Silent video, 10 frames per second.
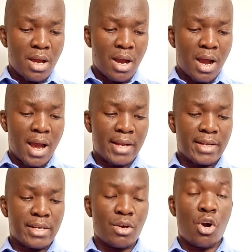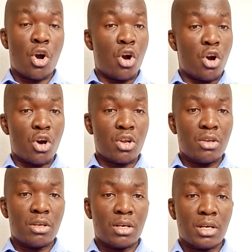and
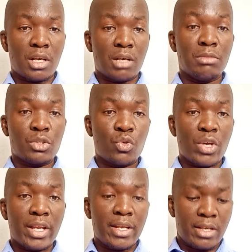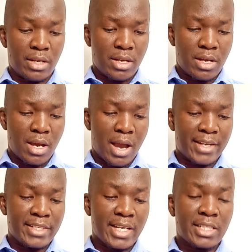or between
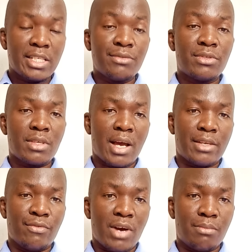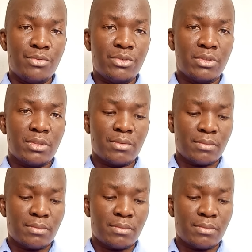adjectives and verbs.